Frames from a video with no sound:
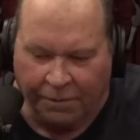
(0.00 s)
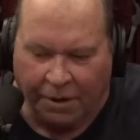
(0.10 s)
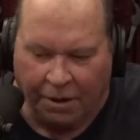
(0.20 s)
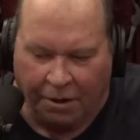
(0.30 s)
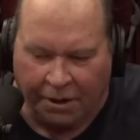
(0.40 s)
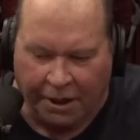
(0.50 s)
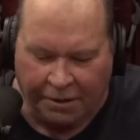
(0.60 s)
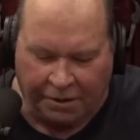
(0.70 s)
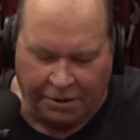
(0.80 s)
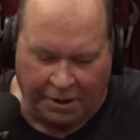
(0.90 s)
all
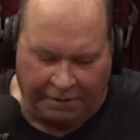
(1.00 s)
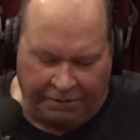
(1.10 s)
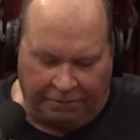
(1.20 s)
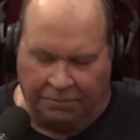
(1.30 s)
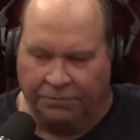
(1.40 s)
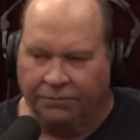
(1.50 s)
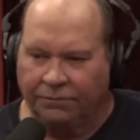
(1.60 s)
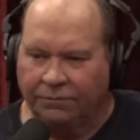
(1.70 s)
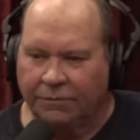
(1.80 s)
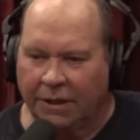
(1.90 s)
kinds of
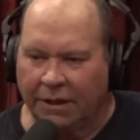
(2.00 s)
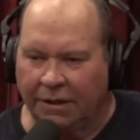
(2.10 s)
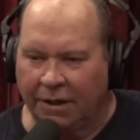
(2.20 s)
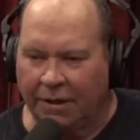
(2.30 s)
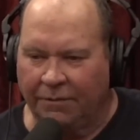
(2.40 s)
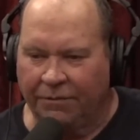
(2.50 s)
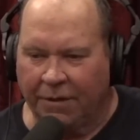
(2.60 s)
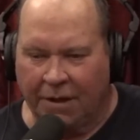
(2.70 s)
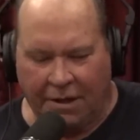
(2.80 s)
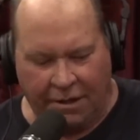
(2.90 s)
stuff, and uh,
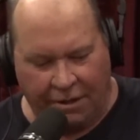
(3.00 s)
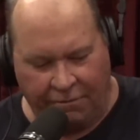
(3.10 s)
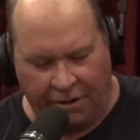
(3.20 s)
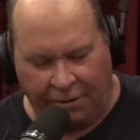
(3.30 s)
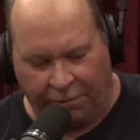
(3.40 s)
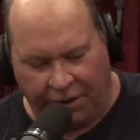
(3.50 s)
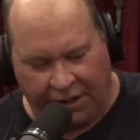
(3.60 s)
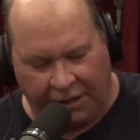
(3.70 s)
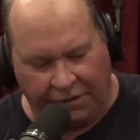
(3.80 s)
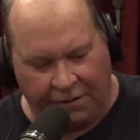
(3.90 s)
I wanted to bring
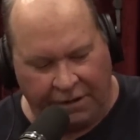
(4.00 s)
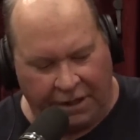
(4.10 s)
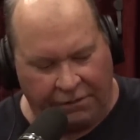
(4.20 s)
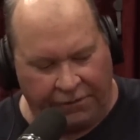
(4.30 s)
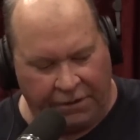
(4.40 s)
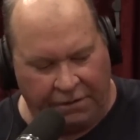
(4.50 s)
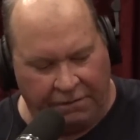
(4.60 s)
that to you. That's for you.